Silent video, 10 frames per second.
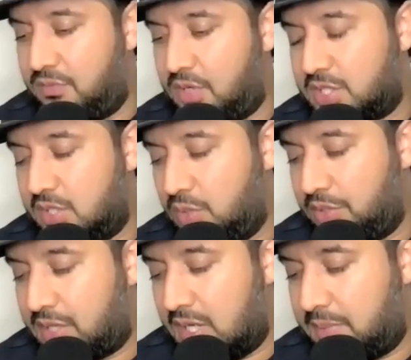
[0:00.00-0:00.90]
of watching the
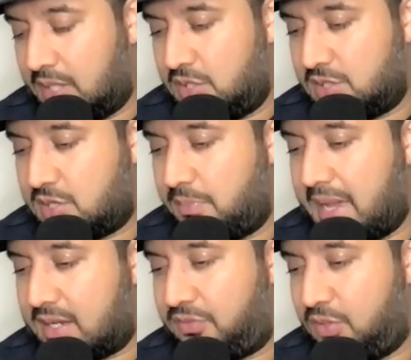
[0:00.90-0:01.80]
World Cup, can you just go
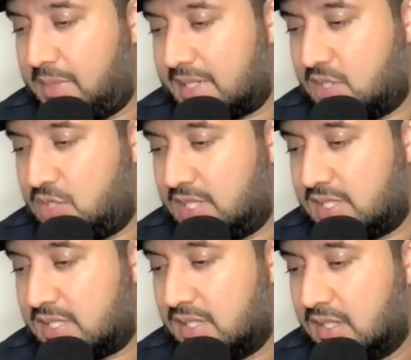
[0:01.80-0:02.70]
back a few
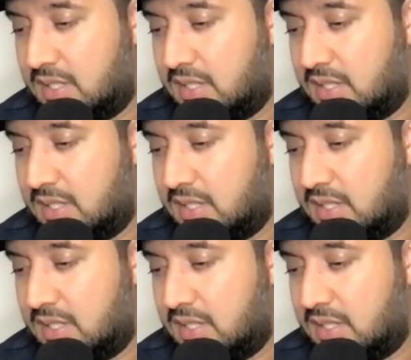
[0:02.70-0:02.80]
messages